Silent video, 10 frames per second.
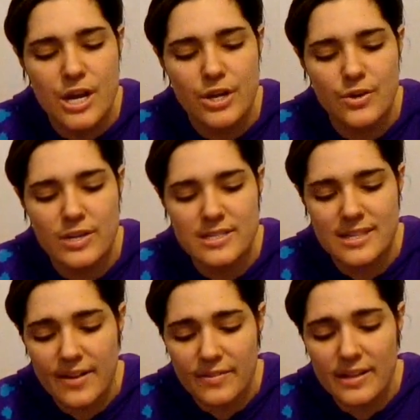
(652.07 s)
You could
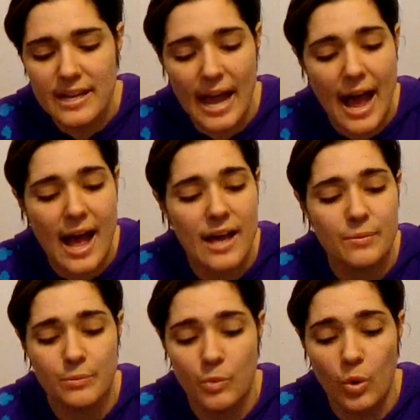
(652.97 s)
definitely
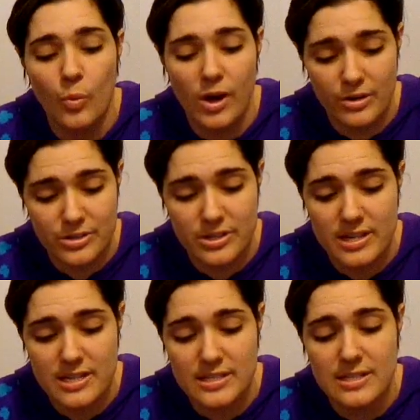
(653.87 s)
add more water to
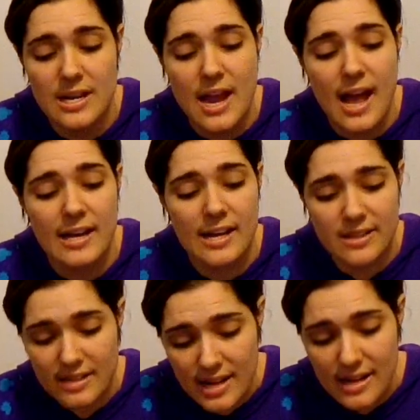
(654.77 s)
this. And I
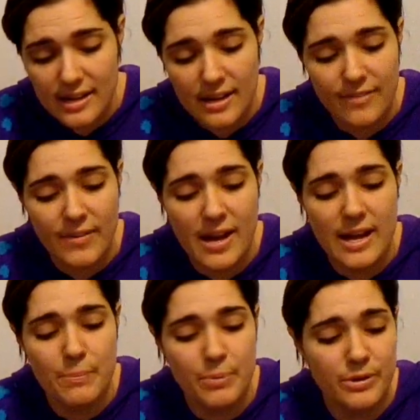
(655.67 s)
think if
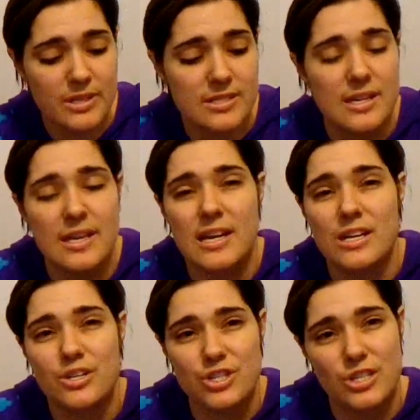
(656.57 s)
I put this in
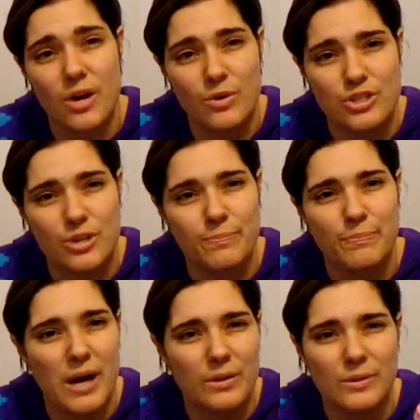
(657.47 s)
a shower gel
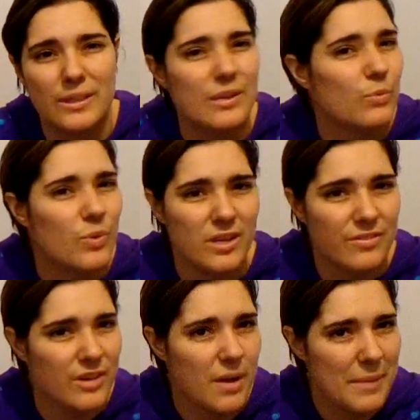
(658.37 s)
bottle, it wouldn't
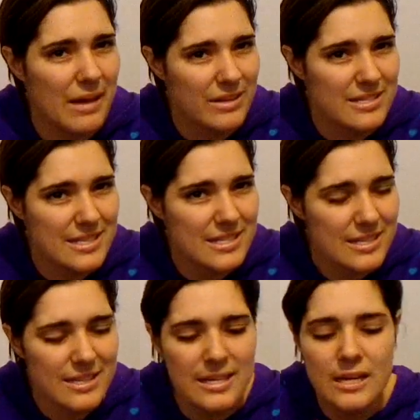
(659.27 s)
have come out as
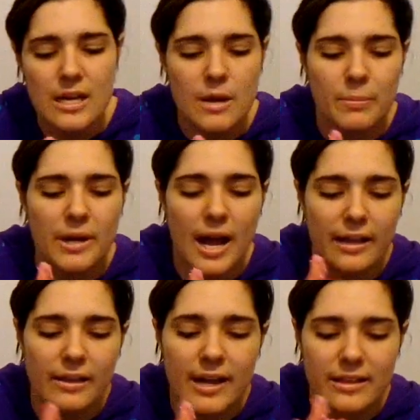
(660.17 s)
easily. But
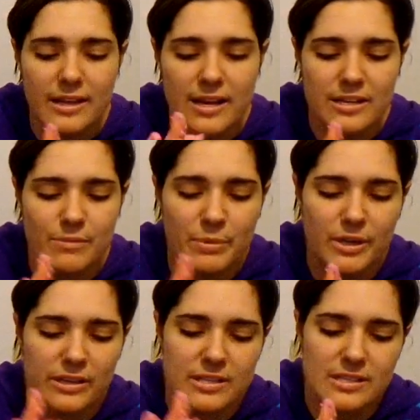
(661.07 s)
I like the idea of
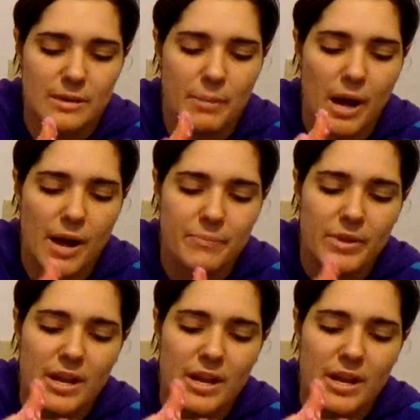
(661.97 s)
putting this in a pot.